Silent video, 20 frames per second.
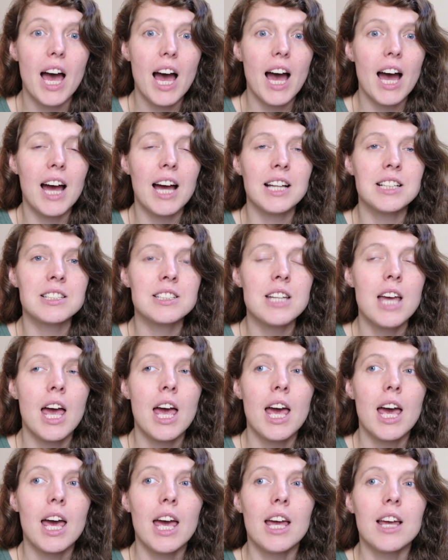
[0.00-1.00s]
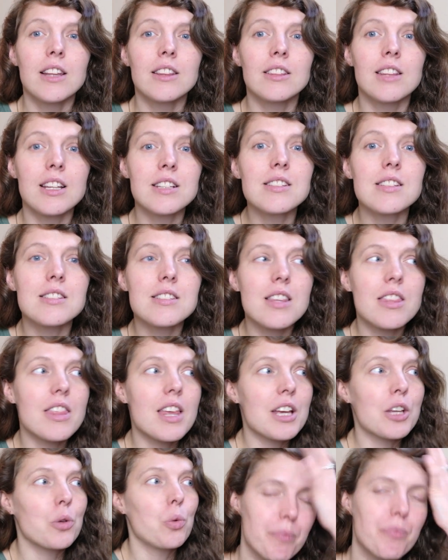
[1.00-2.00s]
And this is the
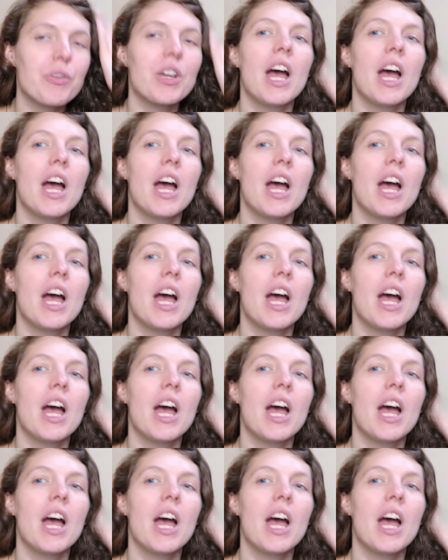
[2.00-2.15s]
thing.